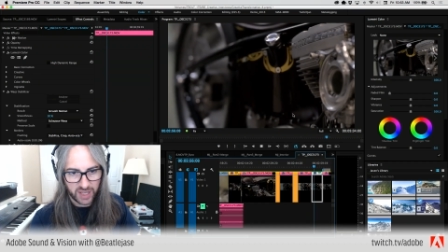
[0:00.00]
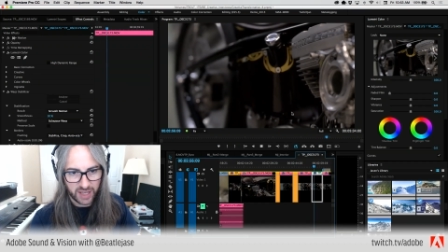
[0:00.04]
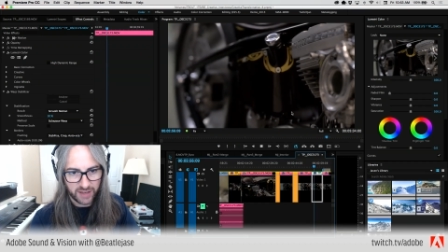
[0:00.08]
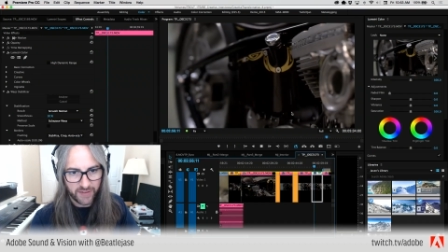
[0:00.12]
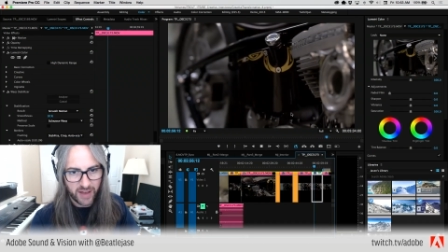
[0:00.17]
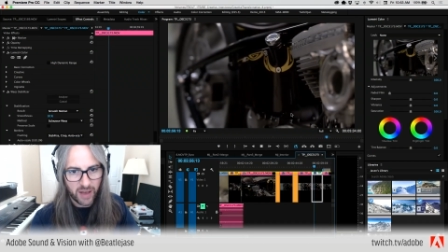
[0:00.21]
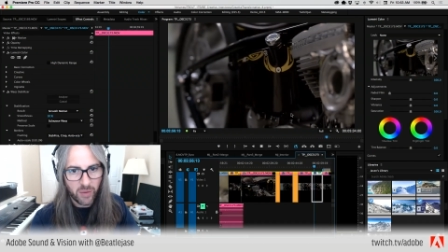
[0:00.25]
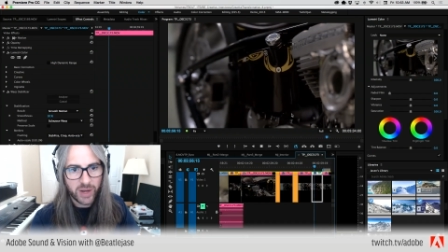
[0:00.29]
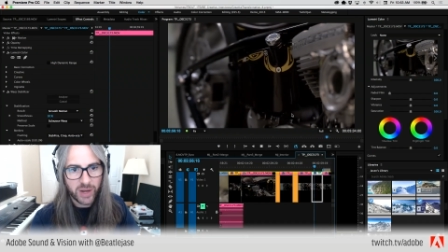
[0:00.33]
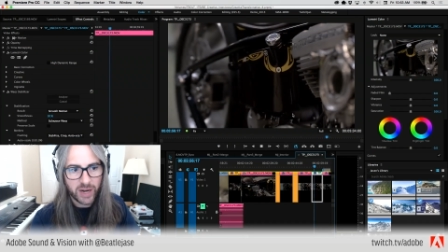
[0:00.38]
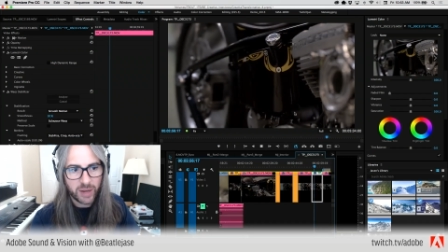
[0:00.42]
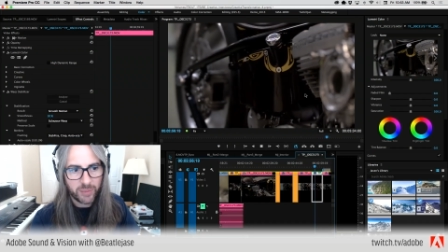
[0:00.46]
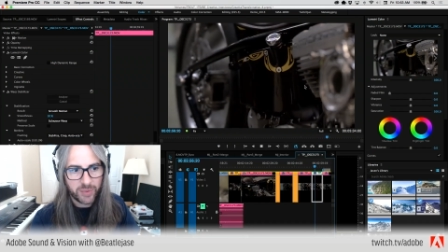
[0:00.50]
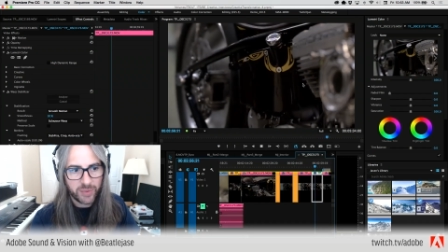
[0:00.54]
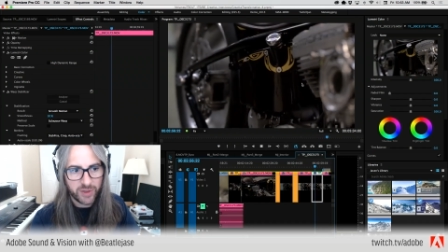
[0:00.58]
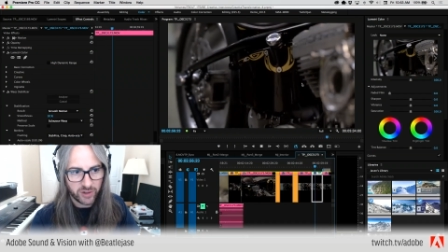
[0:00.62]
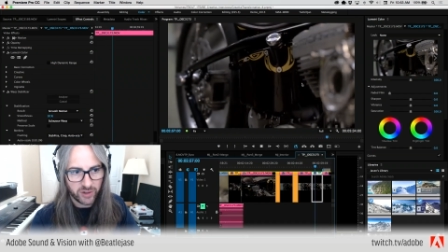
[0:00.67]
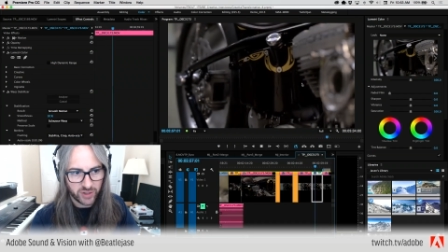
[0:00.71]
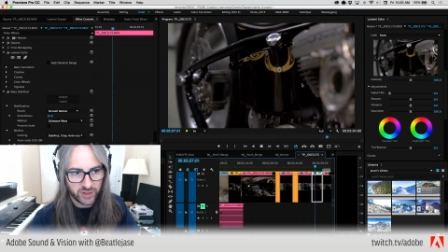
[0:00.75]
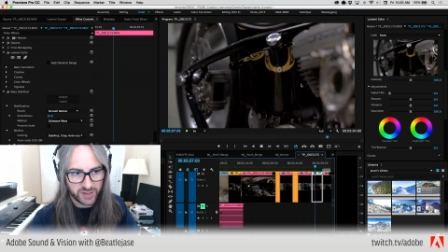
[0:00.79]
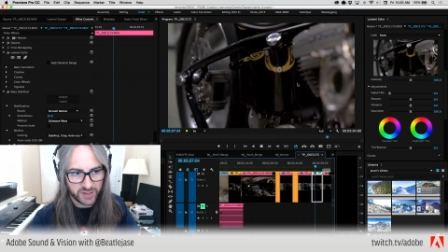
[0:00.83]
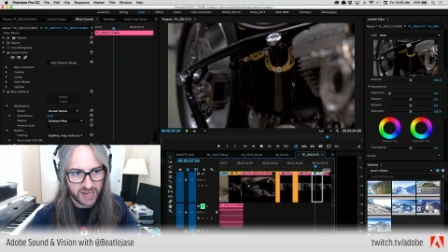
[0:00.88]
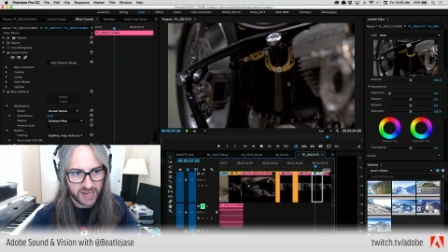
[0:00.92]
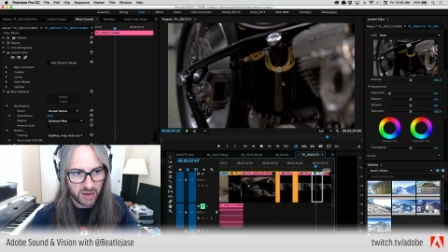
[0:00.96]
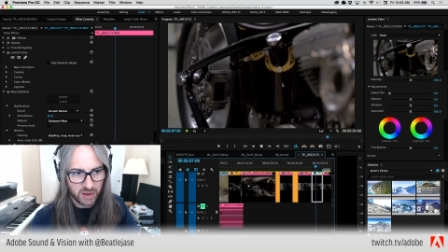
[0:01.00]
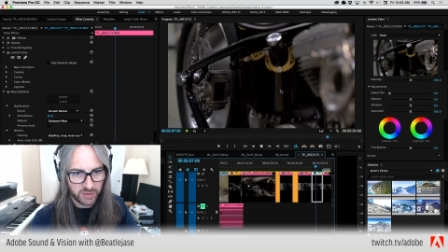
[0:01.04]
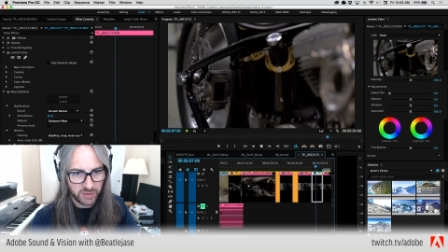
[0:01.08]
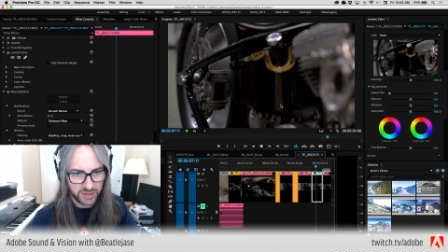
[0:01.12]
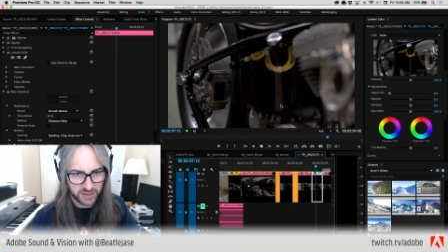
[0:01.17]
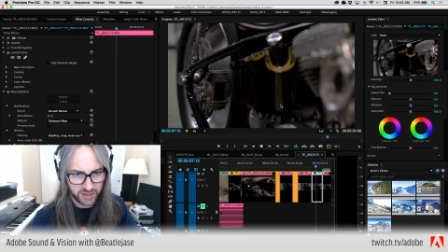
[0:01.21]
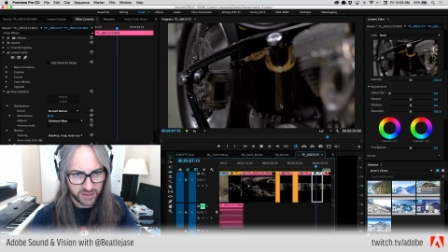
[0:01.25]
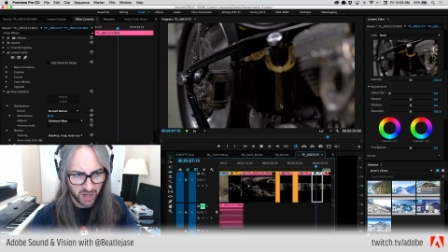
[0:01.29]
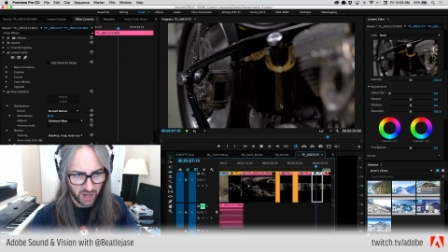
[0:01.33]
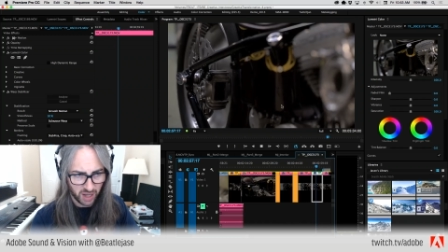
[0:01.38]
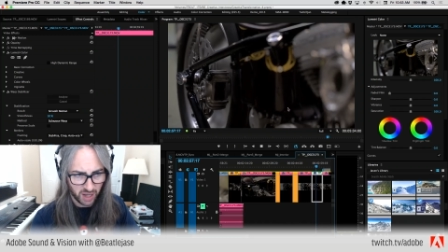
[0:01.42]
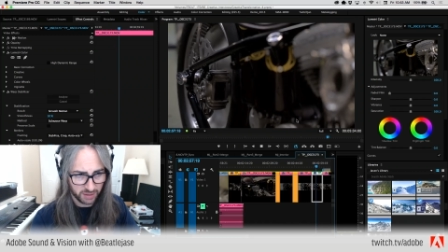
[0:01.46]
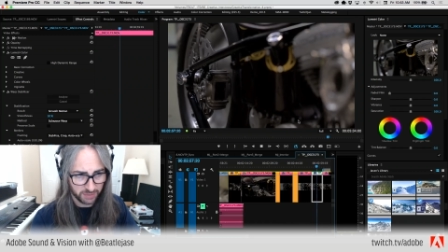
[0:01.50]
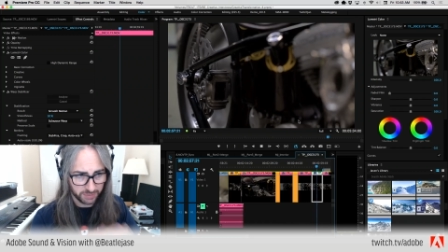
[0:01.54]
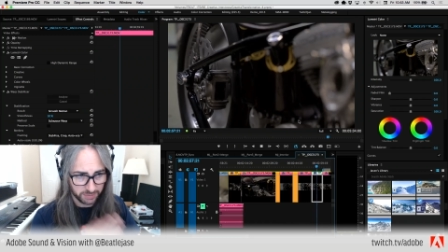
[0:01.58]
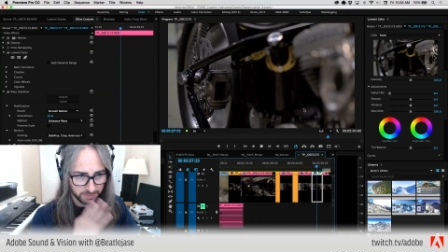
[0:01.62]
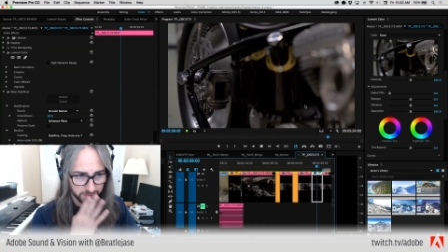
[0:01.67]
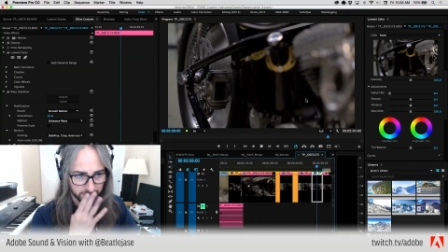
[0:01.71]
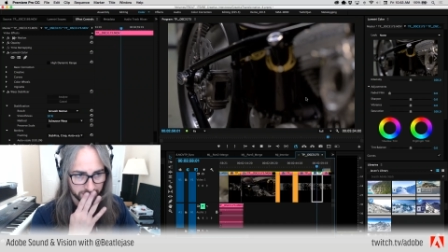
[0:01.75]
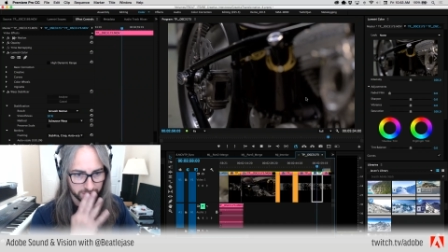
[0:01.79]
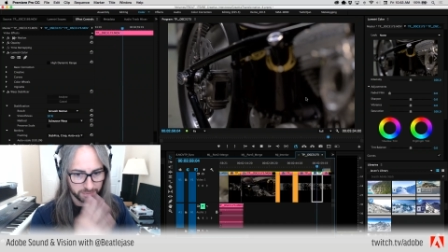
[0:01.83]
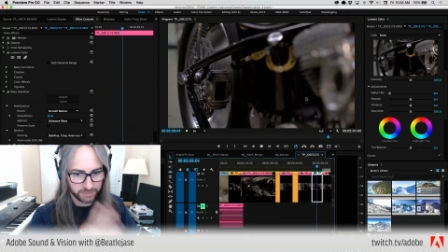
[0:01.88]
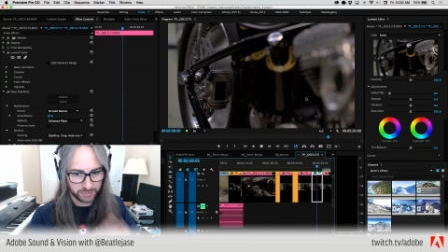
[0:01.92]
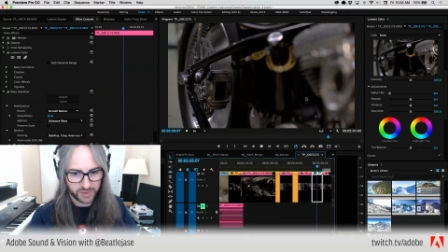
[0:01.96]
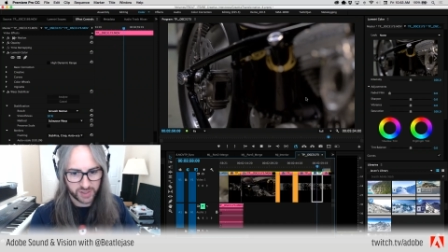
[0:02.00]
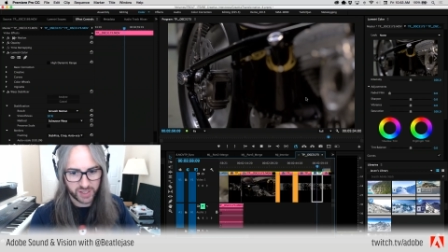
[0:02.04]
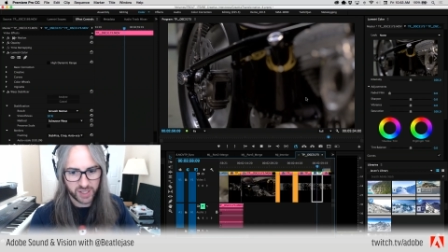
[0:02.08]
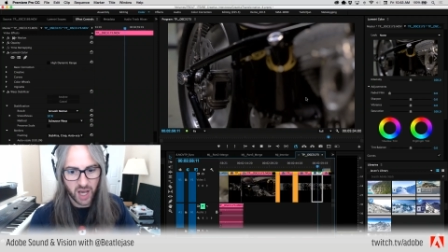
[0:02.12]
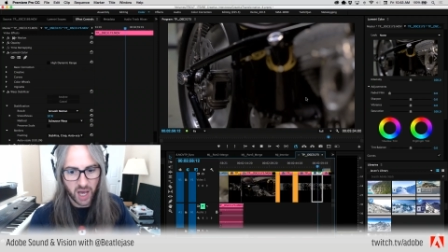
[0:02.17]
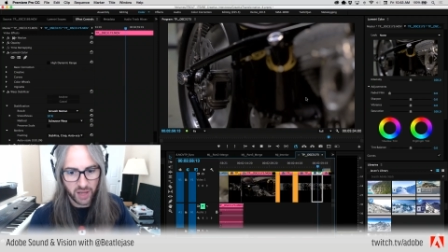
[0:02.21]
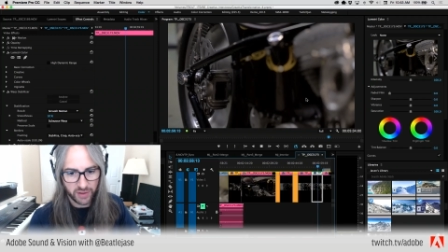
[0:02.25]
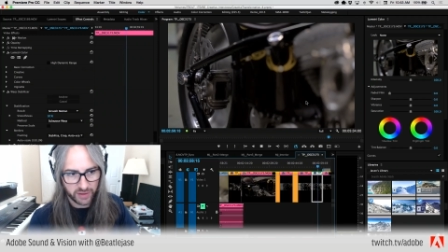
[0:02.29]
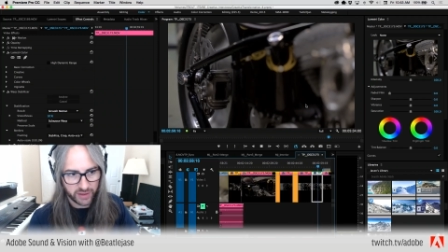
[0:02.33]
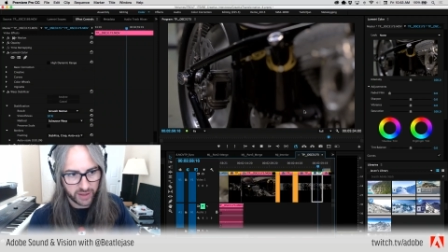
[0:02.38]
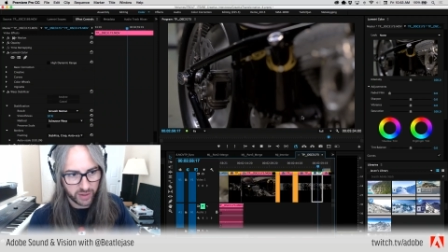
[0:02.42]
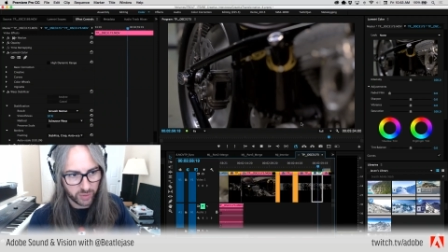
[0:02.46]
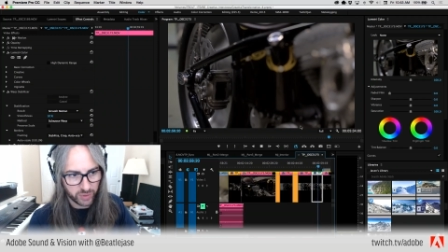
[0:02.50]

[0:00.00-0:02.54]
if I went up there just now and saw that